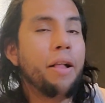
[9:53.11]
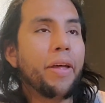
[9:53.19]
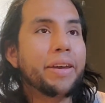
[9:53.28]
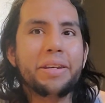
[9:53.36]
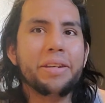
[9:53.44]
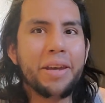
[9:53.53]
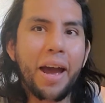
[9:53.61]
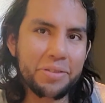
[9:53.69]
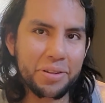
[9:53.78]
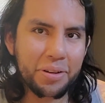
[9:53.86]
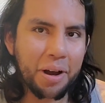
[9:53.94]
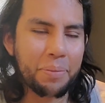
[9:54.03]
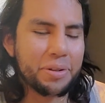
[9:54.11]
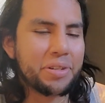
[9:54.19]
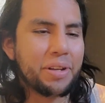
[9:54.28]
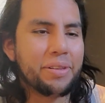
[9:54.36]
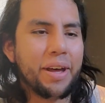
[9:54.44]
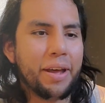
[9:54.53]
Like he, he hasn't come and
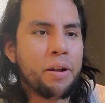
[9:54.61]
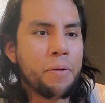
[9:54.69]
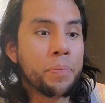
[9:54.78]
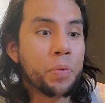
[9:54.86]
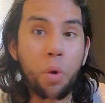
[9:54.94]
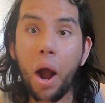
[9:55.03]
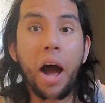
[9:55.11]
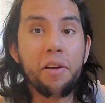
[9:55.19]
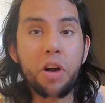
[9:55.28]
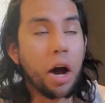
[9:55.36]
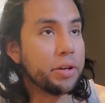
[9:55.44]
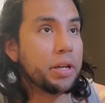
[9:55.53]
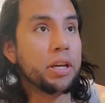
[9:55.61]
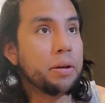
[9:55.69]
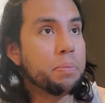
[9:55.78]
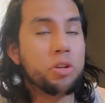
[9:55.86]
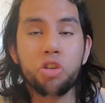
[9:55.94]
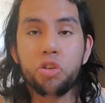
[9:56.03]
said that. Where I've gone to
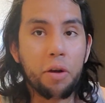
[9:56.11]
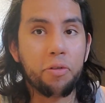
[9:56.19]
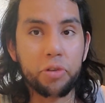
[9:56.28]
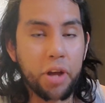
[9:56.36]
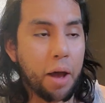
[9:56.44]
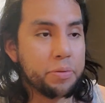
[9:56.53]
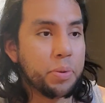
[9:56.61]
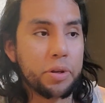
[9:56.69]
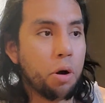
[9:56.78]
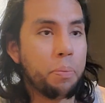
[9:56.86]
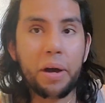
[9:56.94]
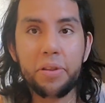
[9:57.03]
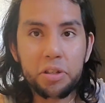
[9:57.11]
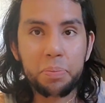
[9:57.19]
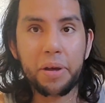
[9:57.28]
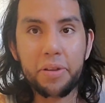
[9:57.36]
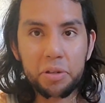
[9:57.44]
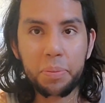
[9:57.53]
him several times, like, yo, buy this,
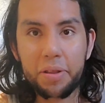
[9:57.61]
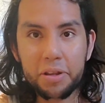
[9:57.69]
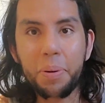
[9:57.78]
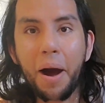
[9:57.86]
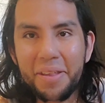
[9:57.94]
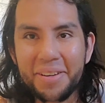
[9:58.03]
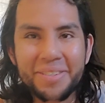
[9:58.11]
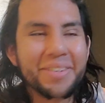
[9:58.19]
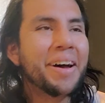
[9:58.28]
buy this, buy this, buy this.